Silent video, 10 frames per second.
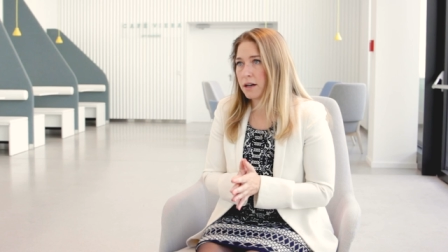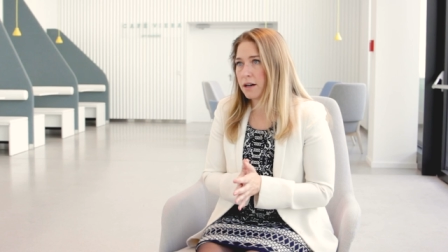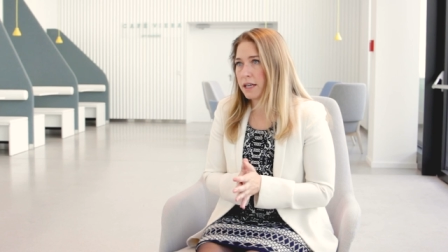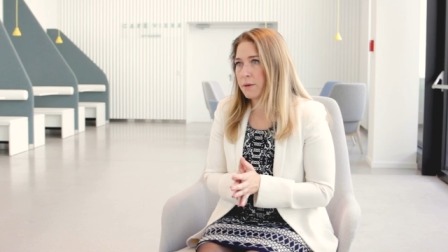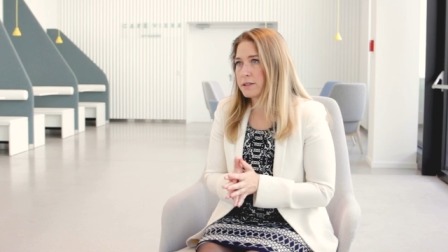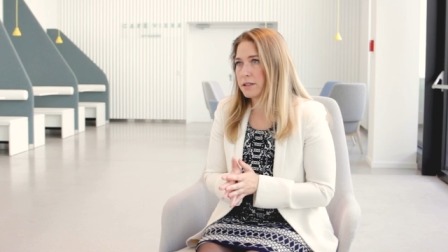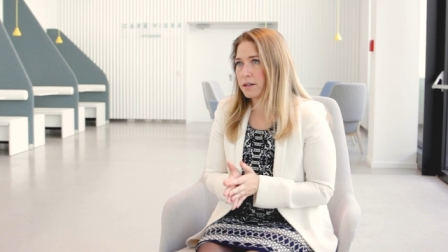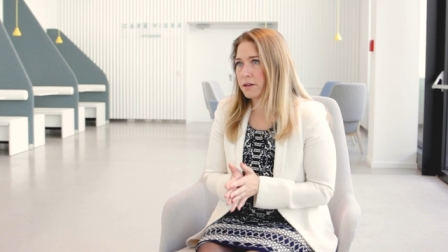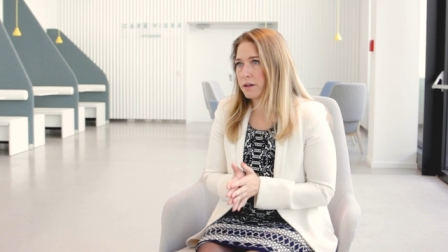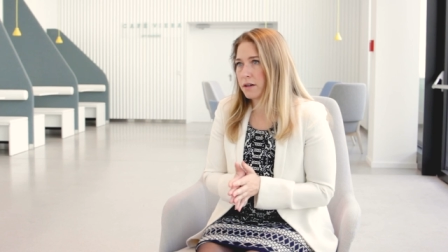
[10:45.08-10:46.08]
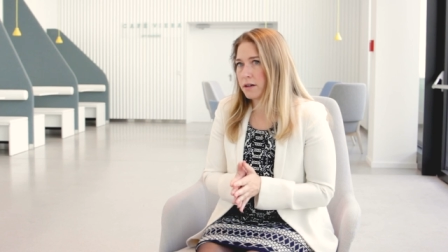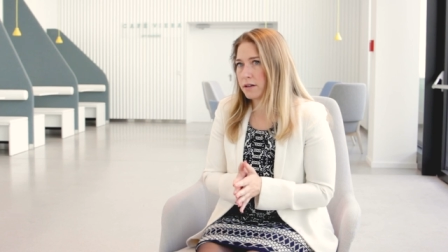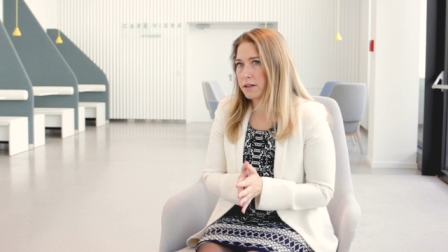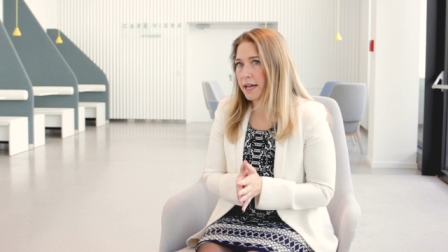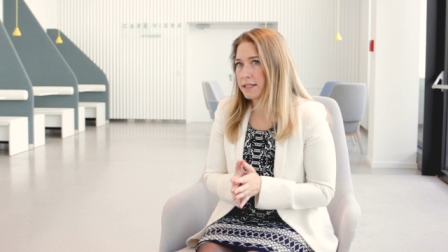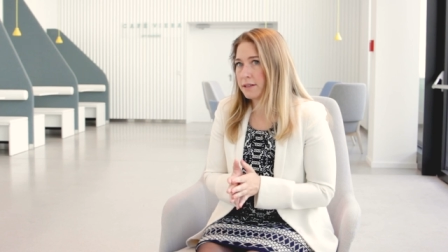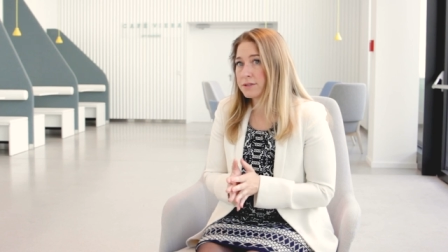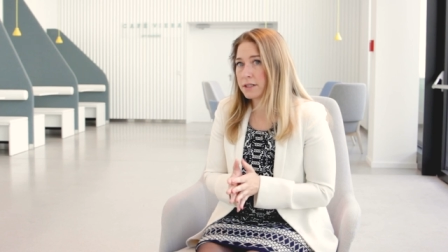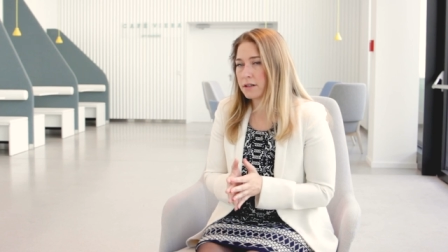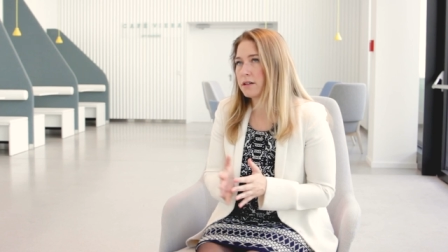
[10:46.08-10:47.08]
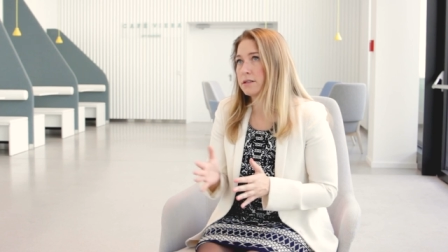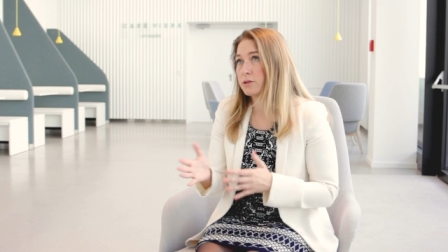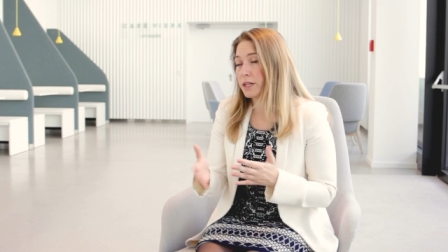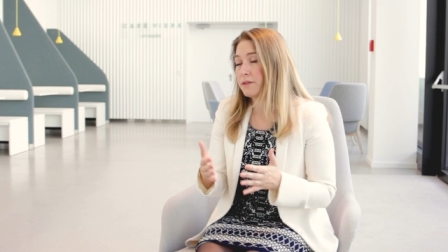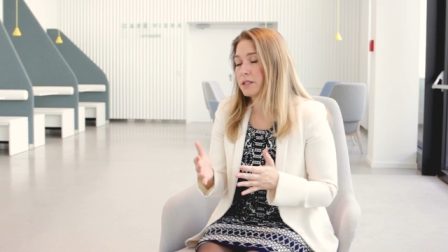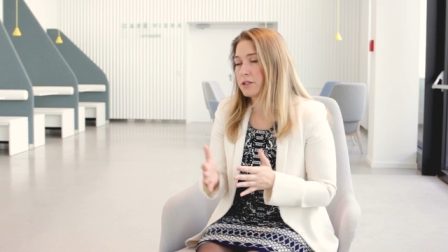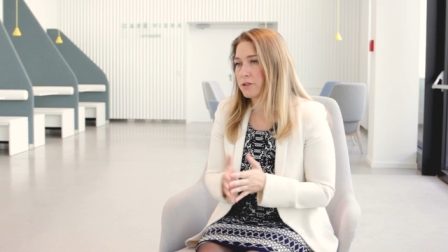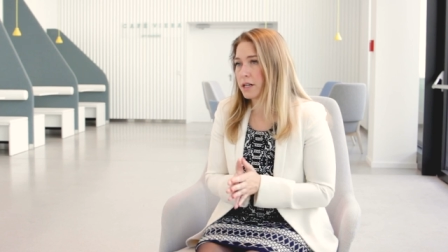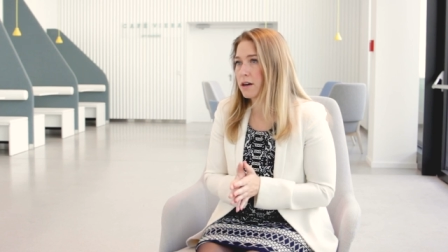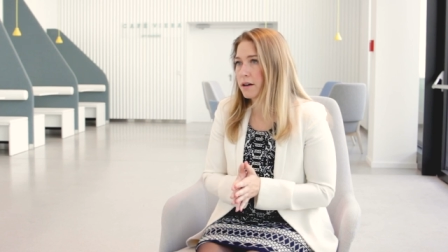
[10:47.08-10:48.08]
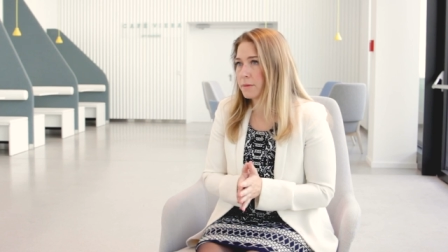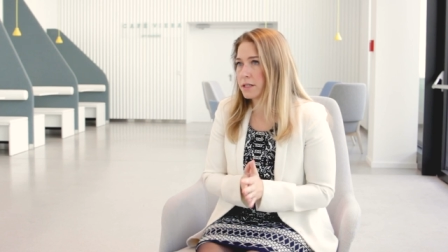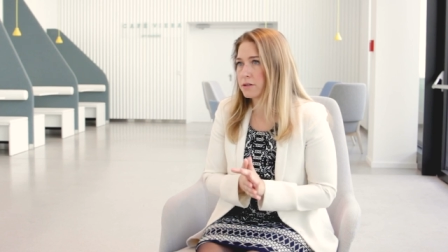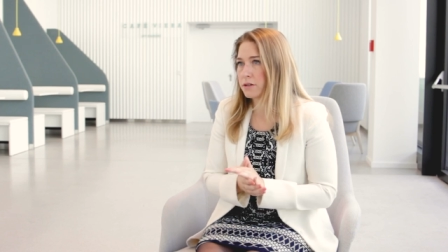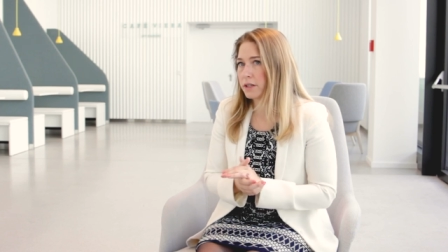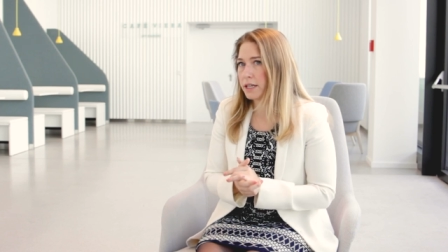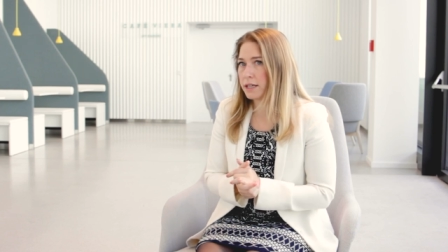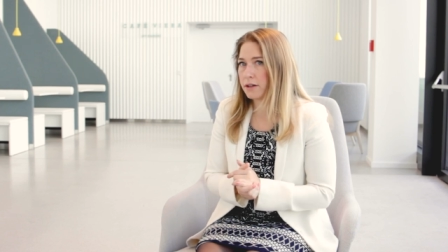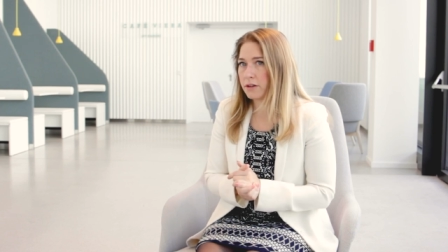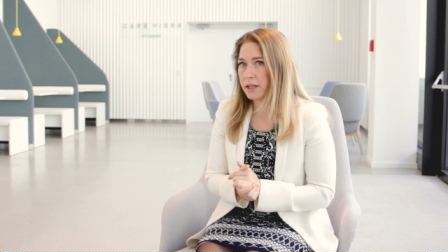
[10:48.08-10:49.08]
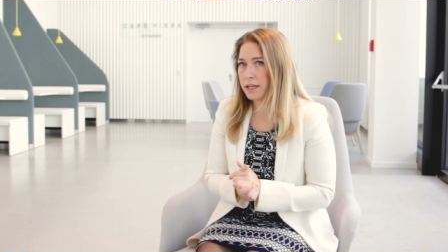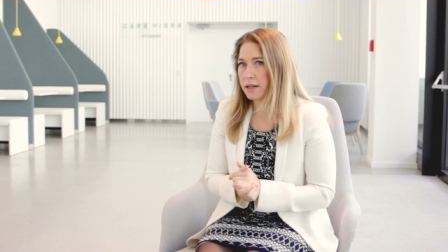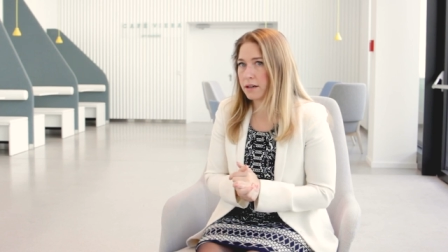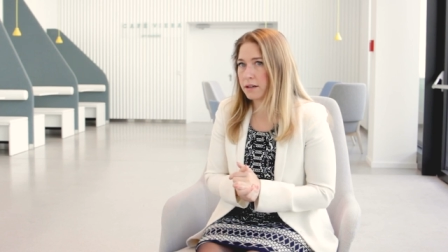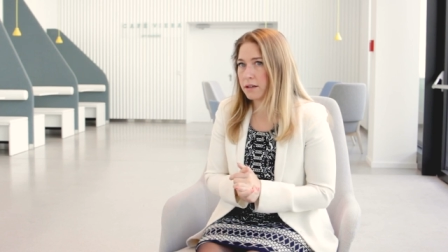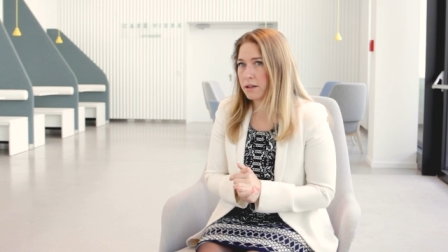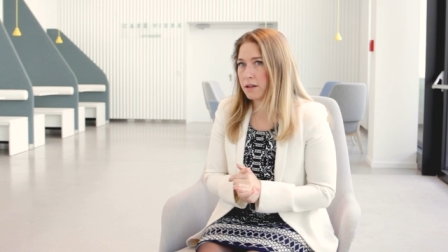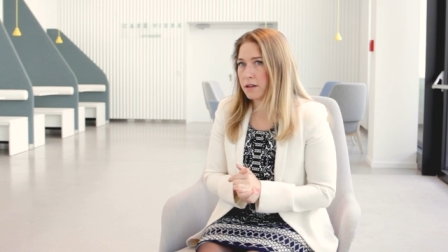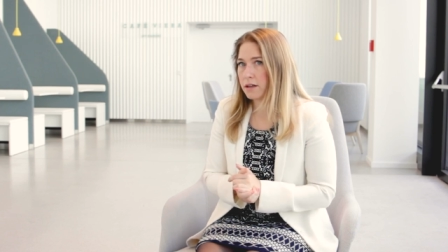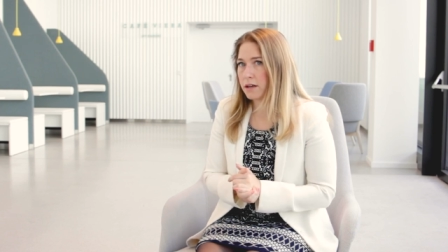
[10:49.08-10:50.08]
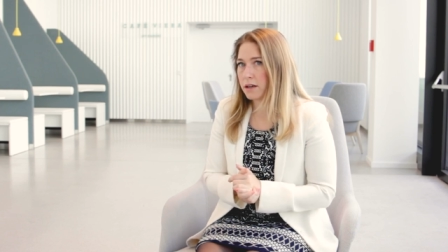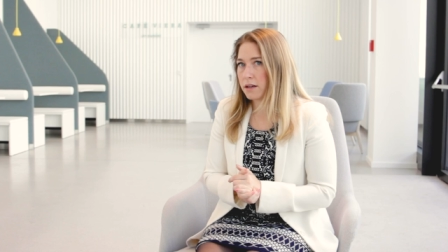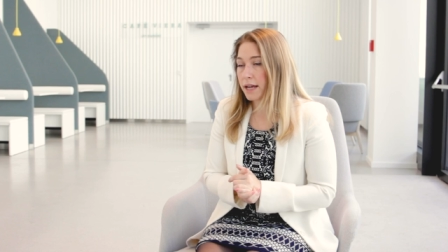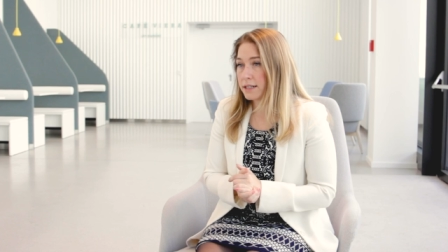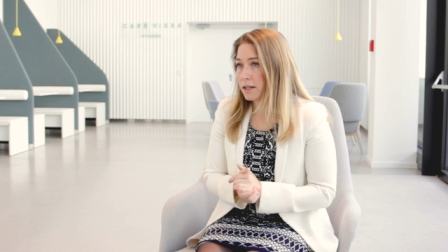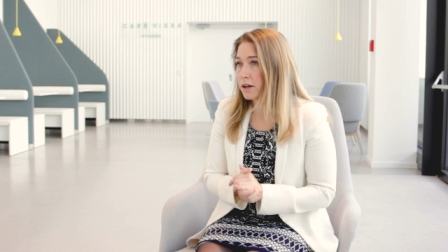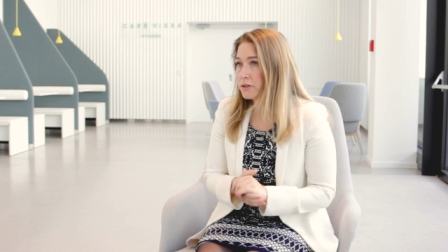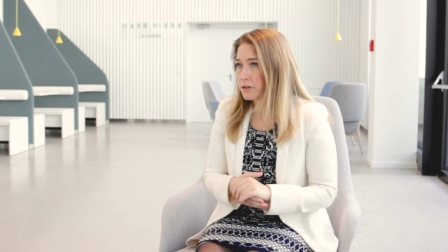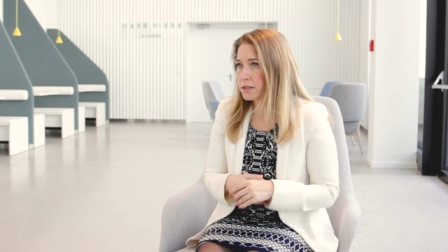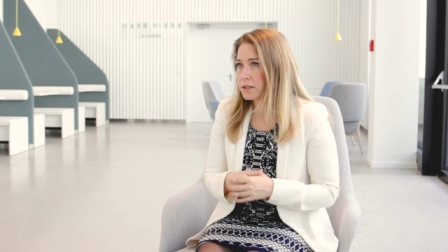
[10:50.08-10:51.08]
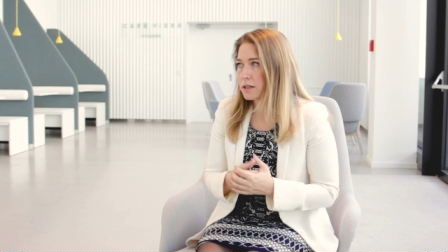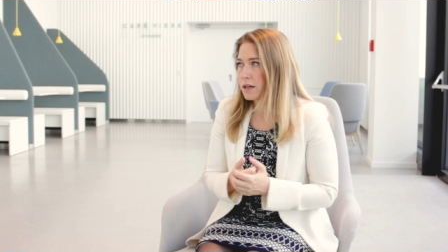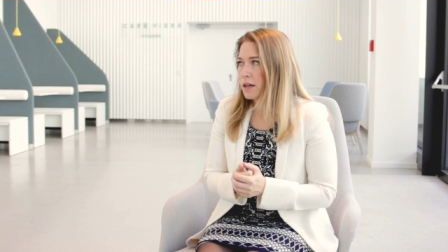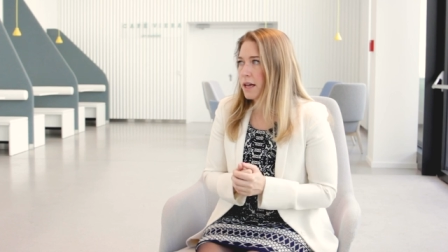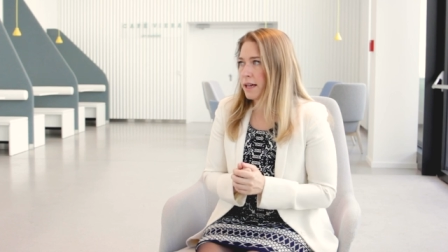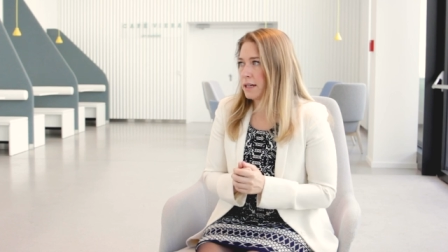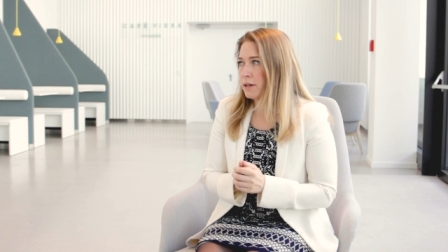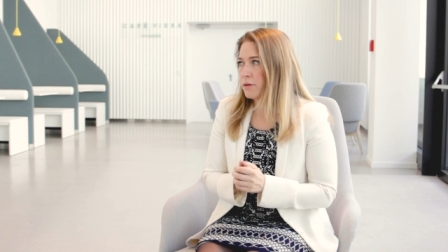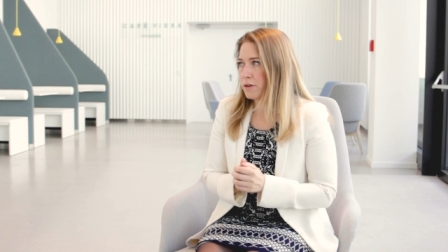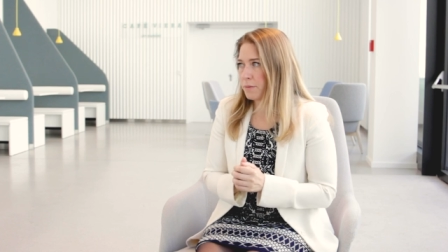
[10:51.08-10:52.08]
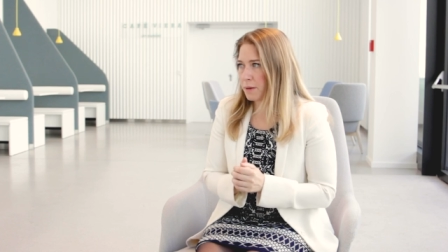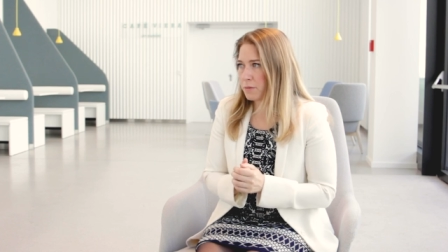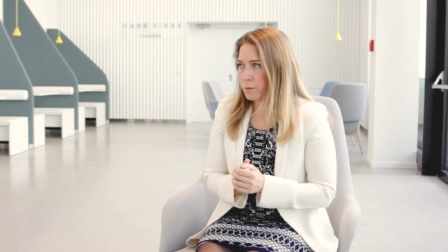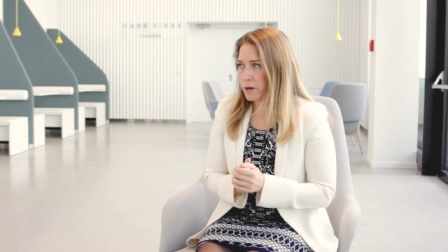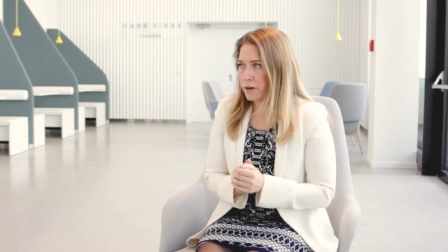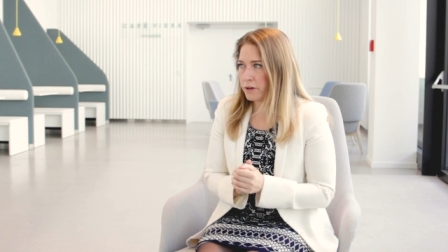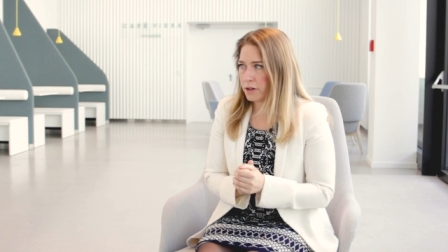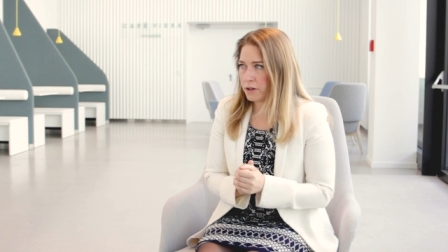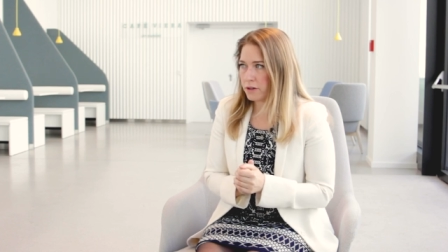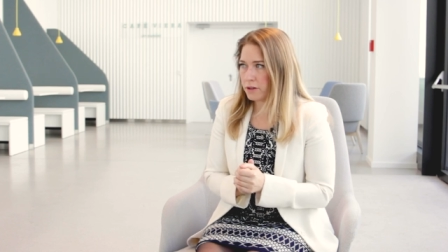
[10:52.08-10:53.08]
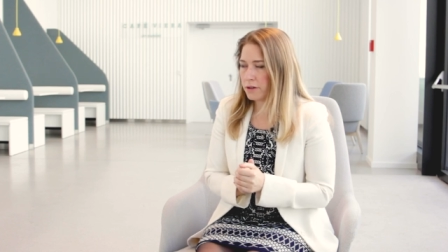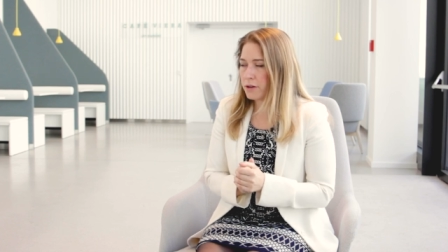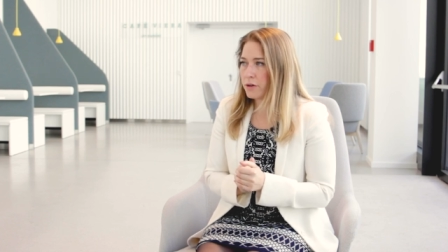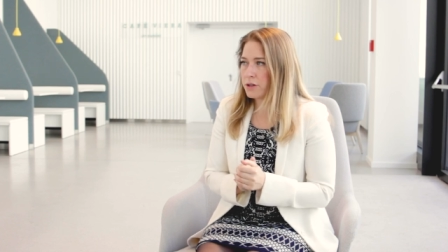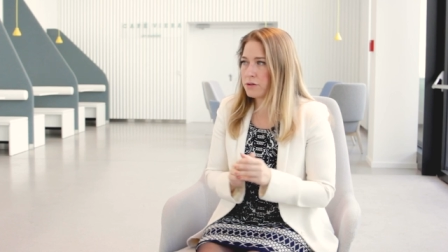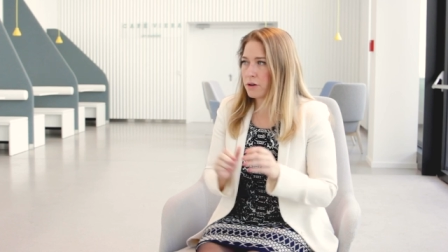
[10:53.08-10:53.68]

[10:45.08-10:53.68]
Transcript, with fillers: Uh, he was a uh, 19th, 20th uh, century economist, early early 1900s, uh, uh, and he wrote a paper where, you know, you